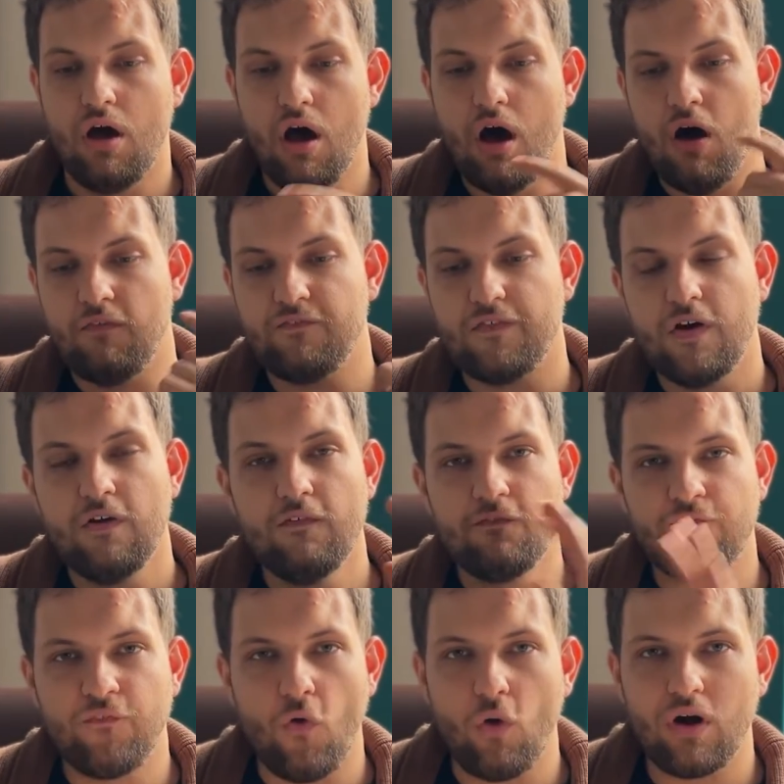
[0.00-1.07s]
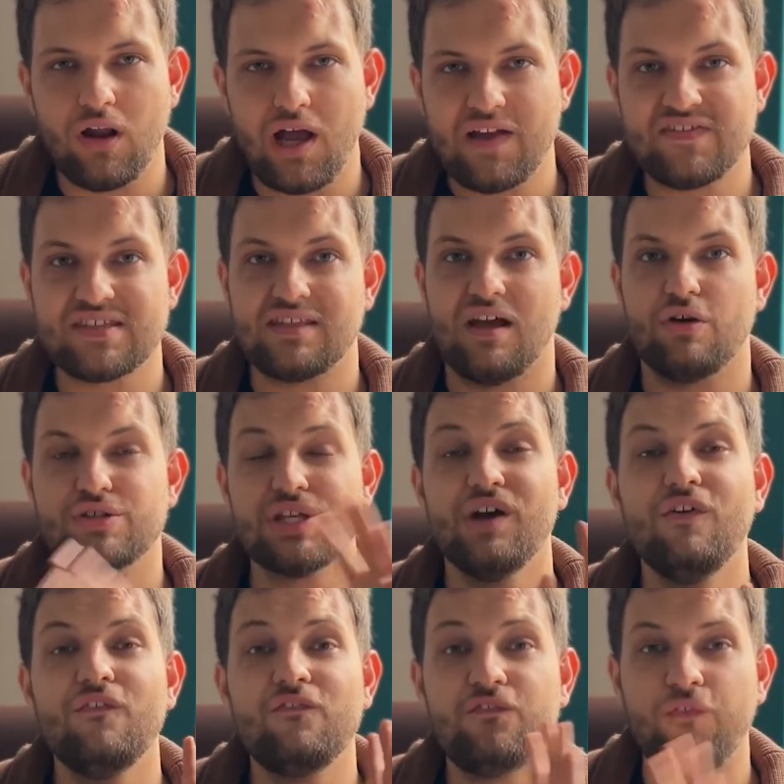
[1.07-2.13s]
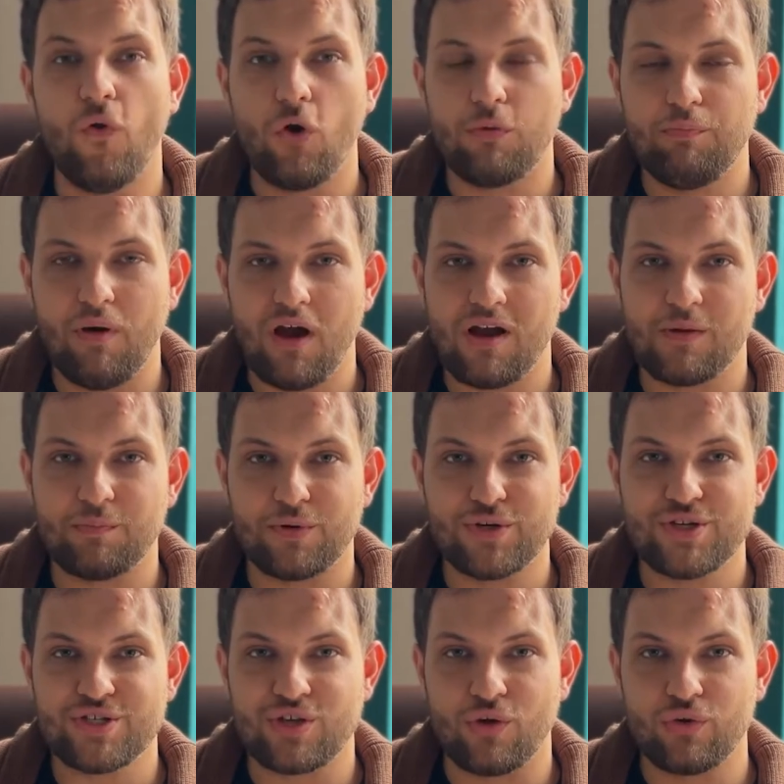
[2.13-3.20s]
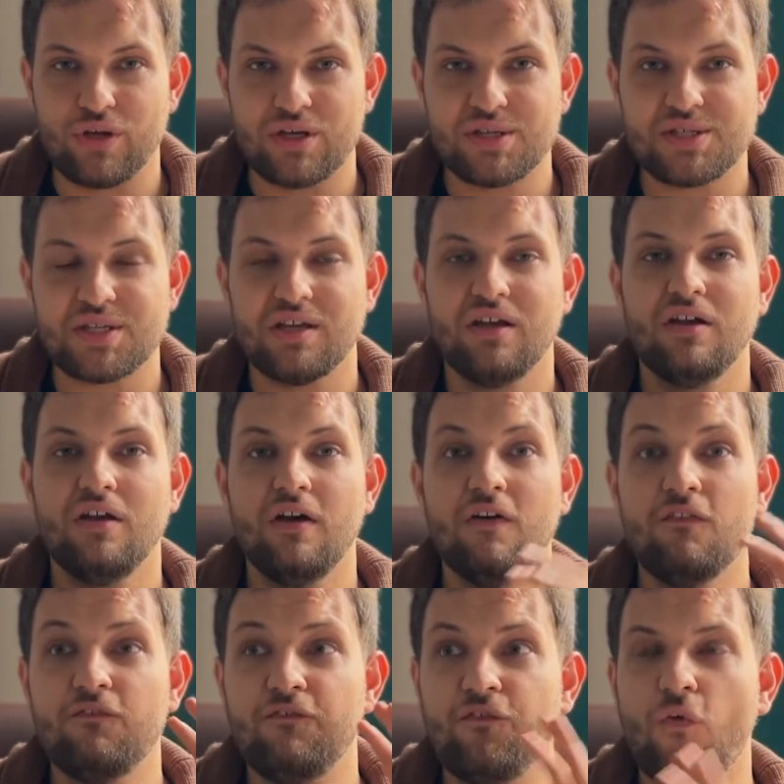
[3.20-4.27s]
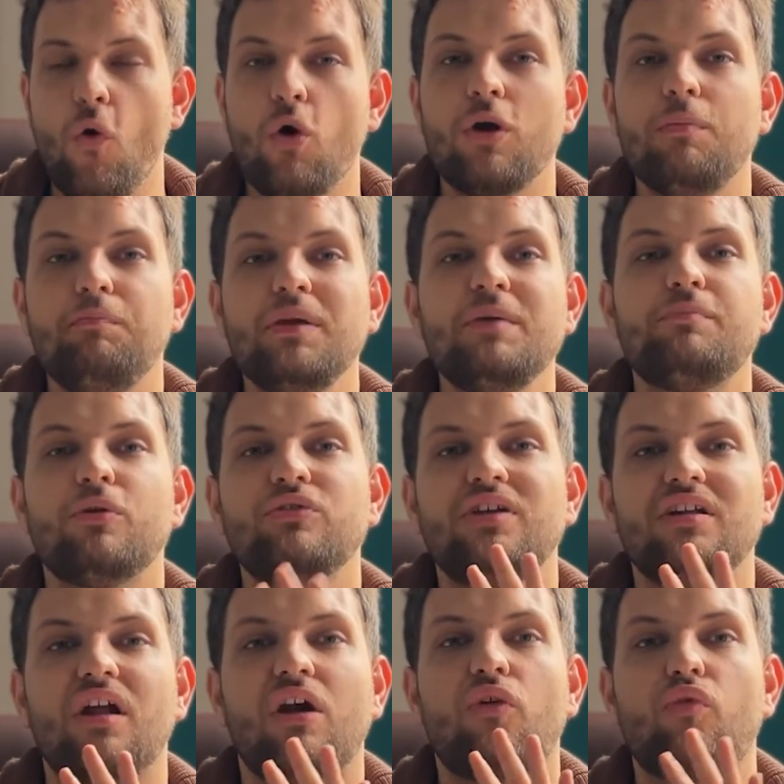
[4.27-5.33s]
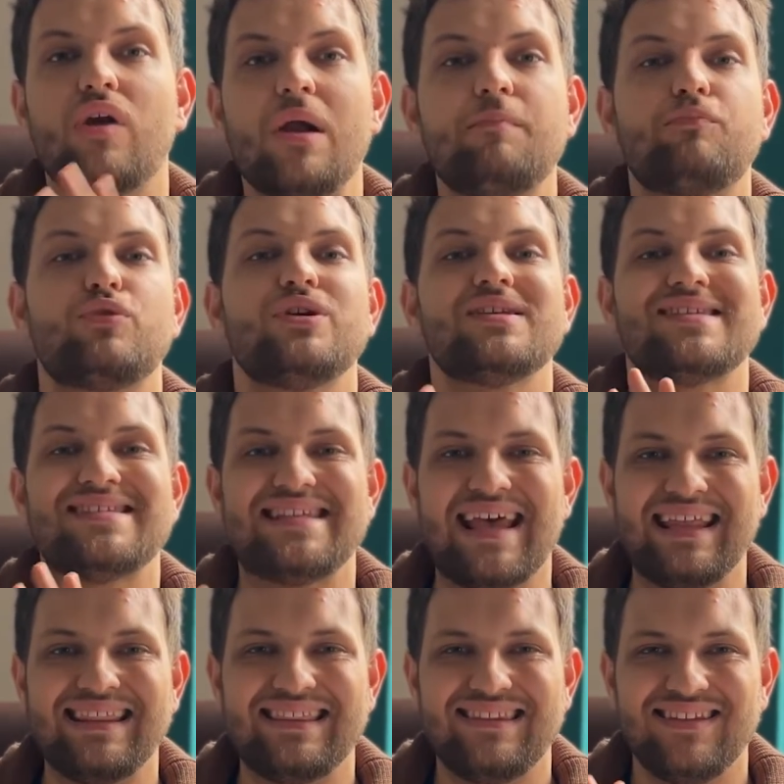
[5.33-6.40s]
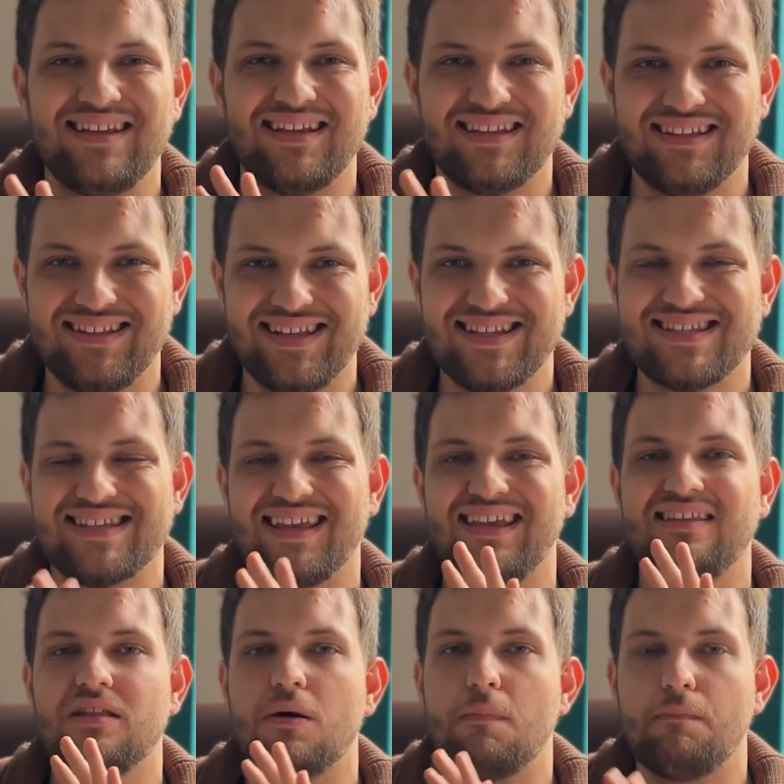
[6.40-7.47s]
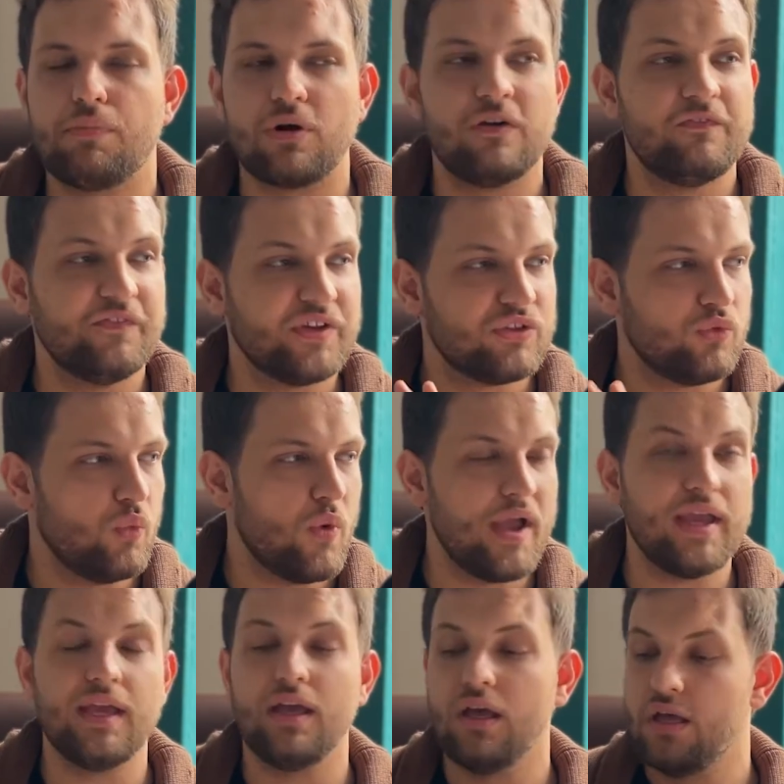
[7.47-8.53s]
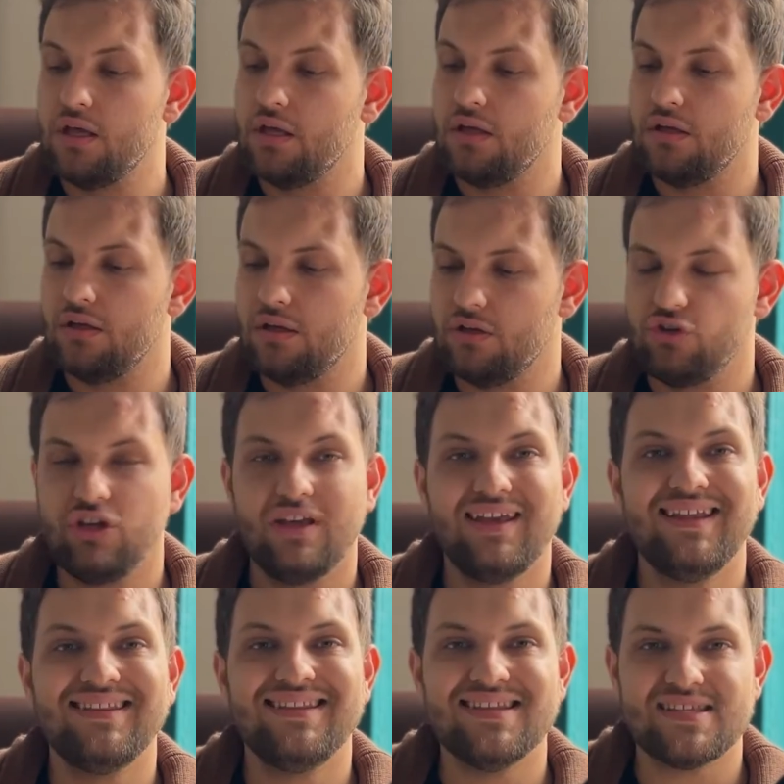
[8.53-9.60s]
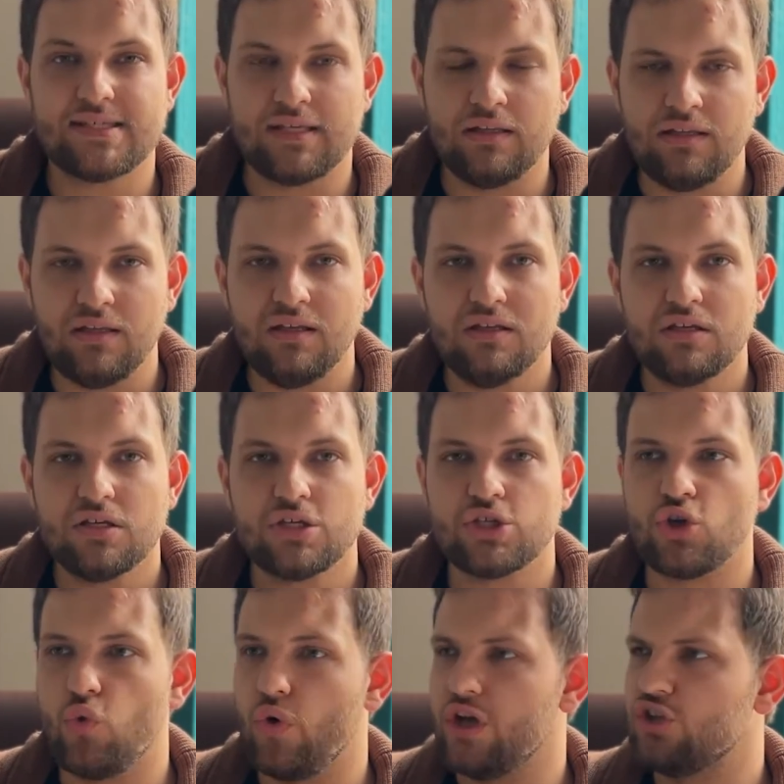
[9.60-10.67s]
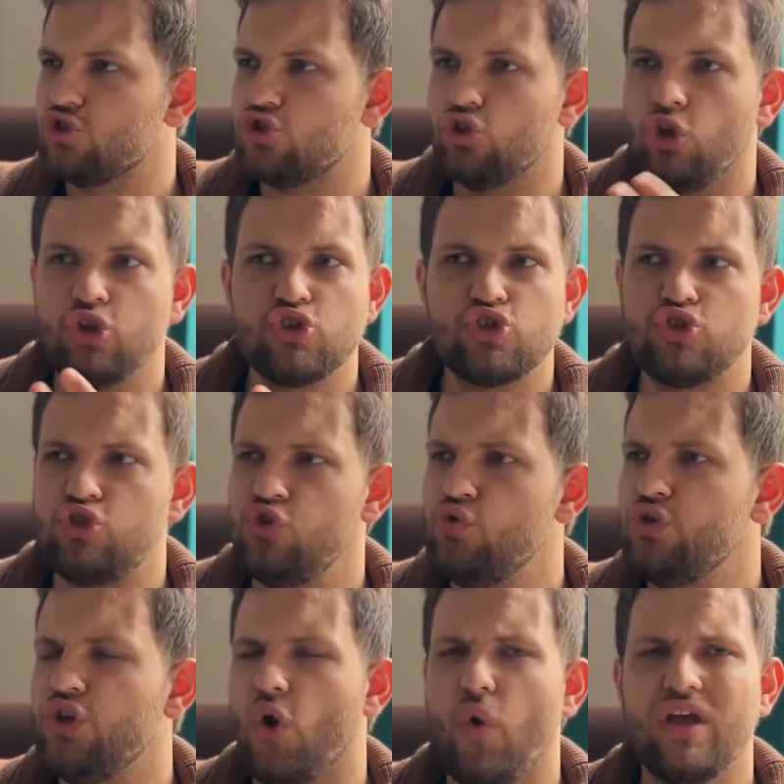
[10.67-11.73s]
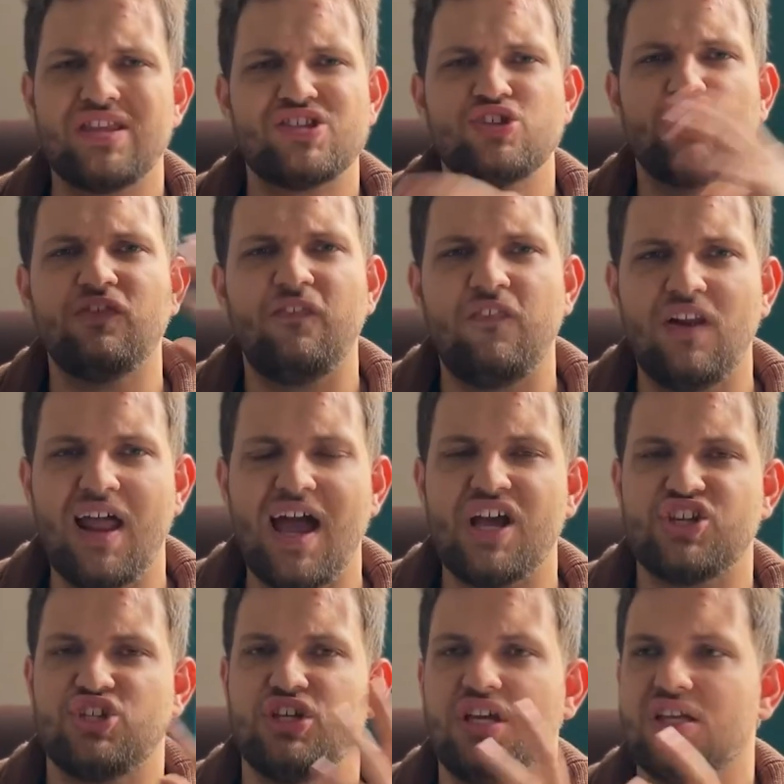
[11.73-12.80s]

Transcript: of 4 lifestyles, 4 buyer personas, 4 people that are representing this in a perfect way in the city. So it's not a studio, it's not flashy,